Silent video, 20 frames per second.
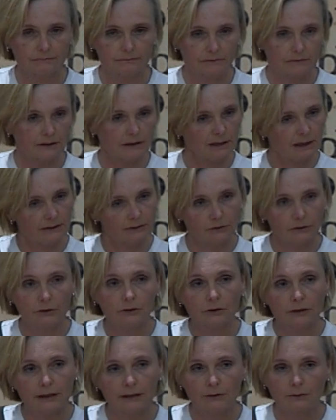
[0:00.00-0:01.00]
the kind of
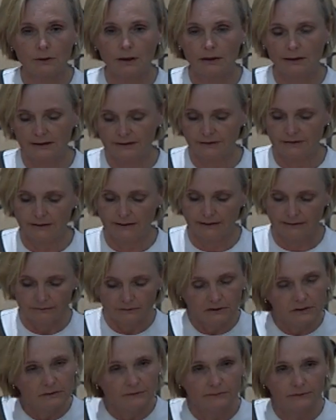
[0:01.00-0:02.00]
good-looking rocks that you
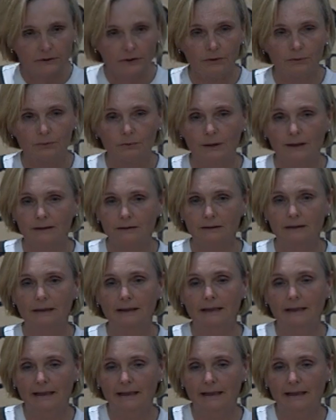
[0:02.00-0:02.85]
can throw well,